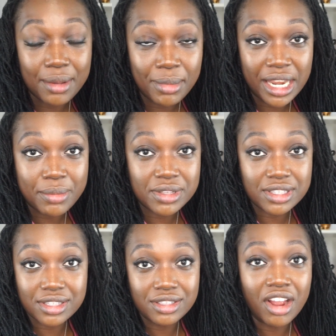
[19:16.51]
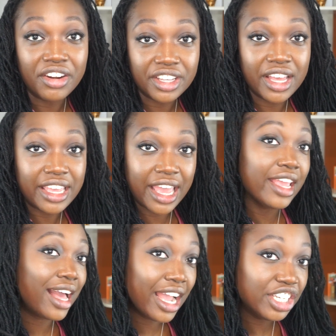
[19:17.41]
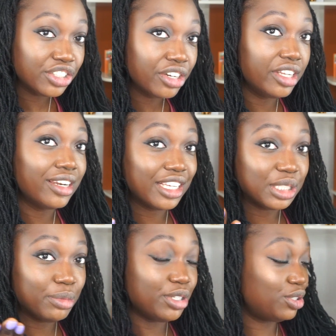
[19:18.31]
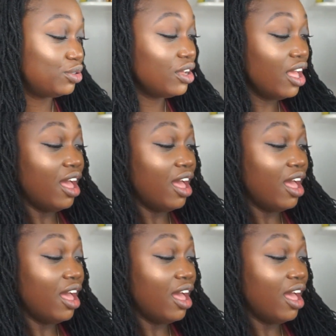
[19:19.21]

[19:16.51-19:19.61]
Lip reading: my name is Nadia, aka Kaya Journey. Nice to meet you.